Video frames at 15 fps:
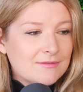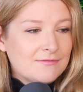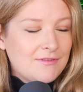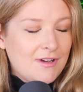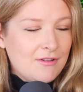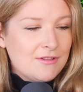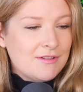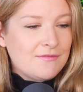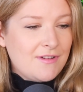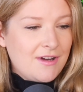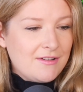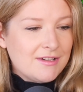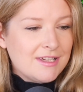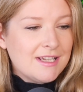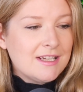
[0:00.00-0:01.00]
Very,
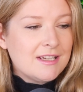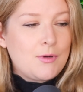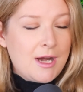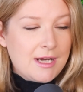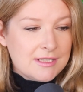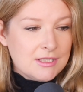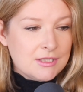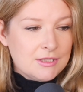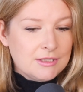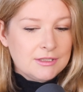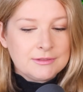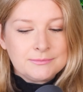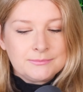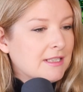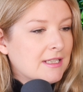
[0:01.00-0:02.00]
very practical.